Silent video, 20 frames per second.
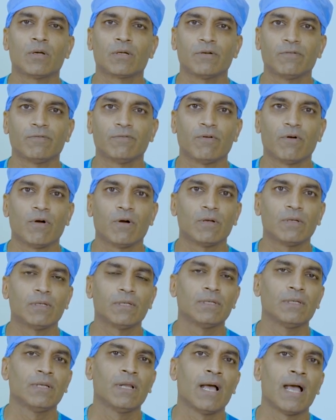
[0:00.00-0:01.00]
or a fall,
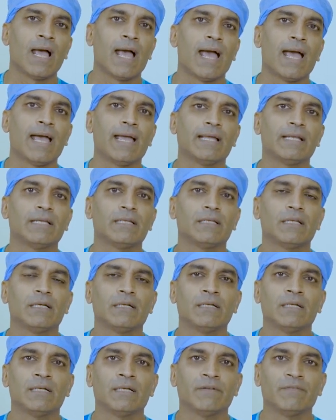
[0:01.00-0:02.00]
and
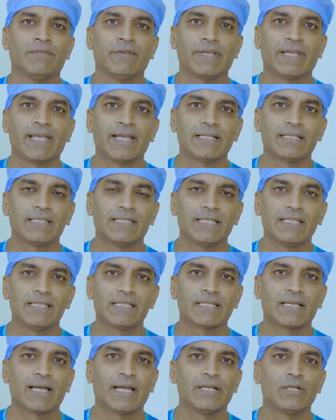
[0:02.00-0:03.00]
we get
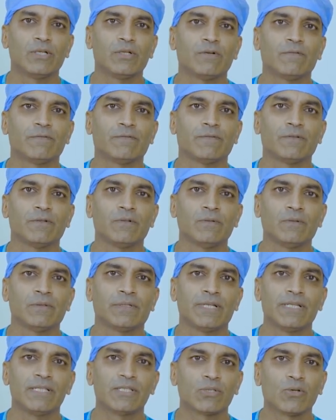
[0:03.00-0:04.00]
these kind of
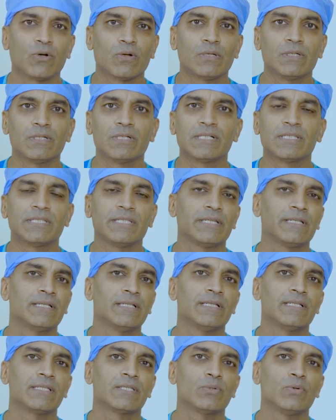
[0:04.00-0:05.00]
disordered
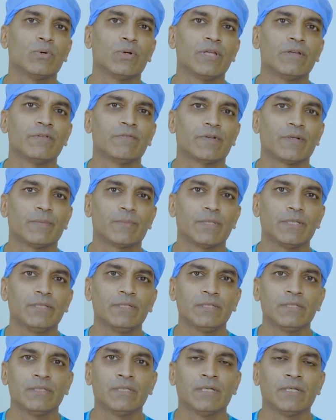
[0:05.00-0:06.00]
signals going from the
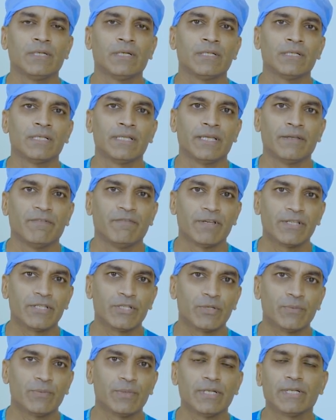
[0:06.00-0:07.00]

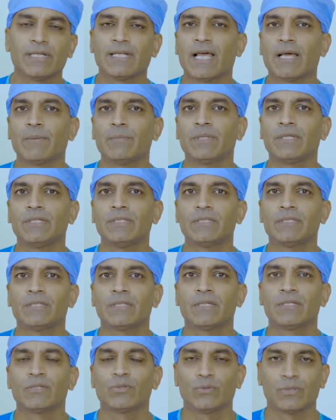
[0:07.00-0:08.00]
vestibular labyrinth
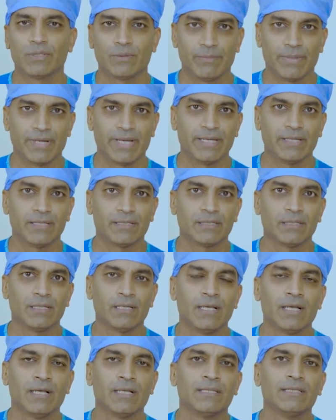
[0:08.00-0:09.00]
to the brain.
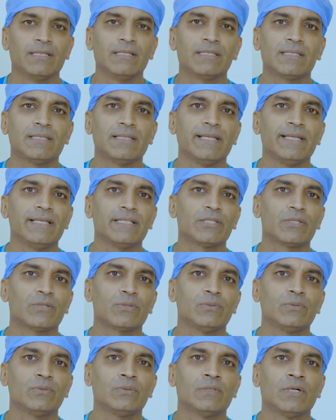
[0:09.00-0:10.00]
This leads
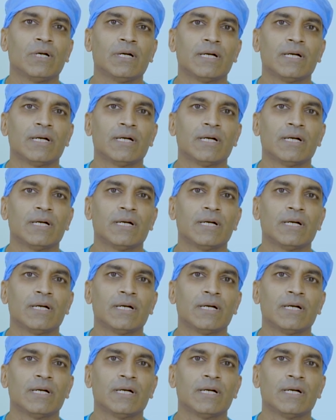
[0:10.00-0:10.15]
to